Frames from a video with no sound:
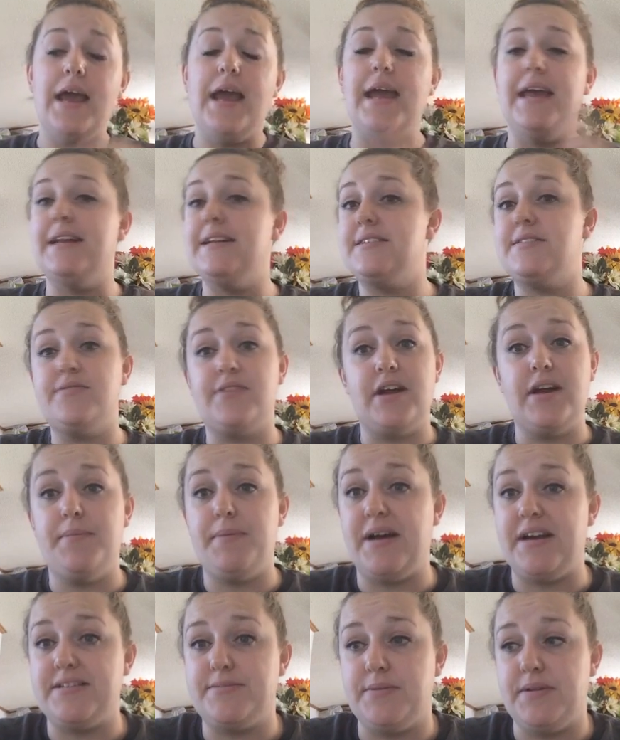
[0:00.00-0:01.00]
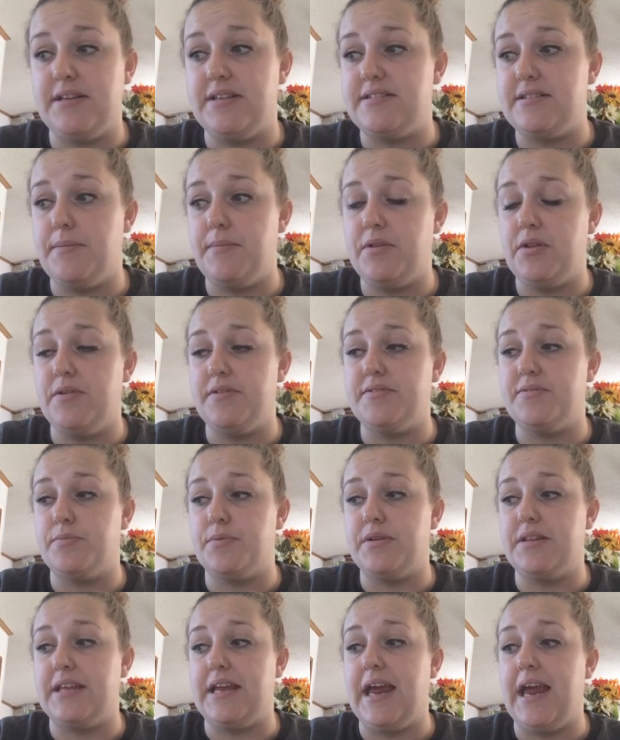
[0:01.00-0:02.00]
It is very possible that some of those
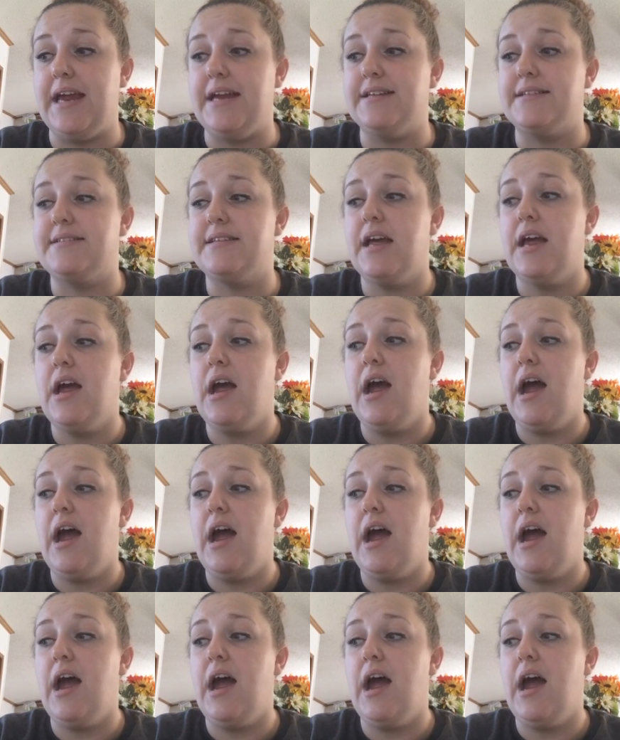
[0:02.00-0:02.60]
were the case.